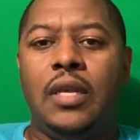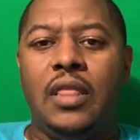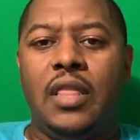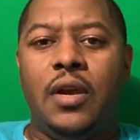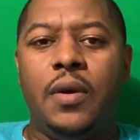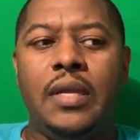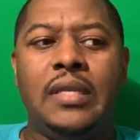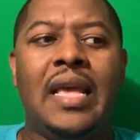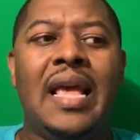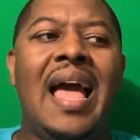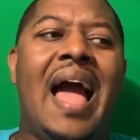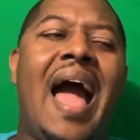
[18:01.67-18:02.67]
theories.
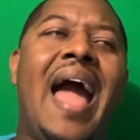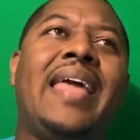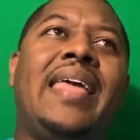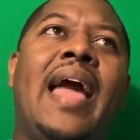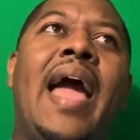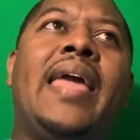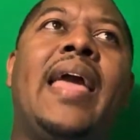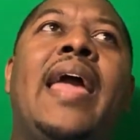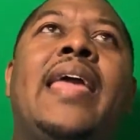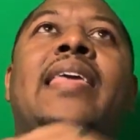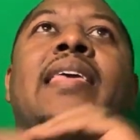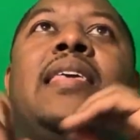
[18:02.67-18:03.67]
I
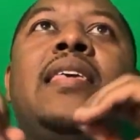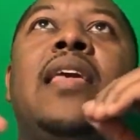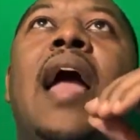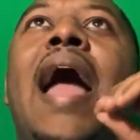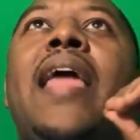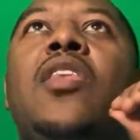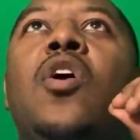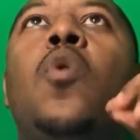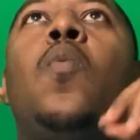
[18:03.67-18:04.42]
know